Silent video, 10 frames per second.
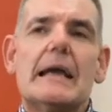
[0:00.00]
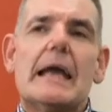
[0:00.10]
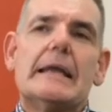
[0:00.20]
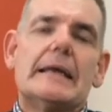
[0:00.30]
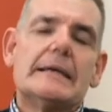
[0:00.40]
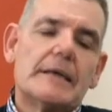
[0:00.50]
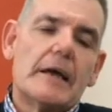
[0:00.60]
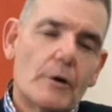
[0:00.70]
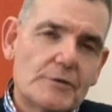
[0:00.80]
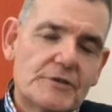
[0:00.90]
And as a
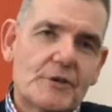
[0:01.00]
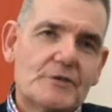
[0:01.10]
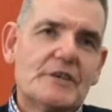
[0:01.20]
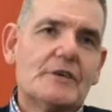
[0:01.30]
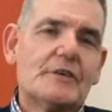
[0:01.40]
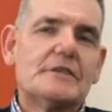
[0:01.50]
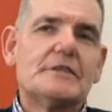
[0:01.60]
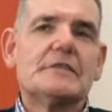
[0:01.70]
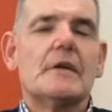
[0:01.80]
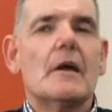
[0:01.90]
health
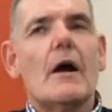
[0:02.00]
sociologist,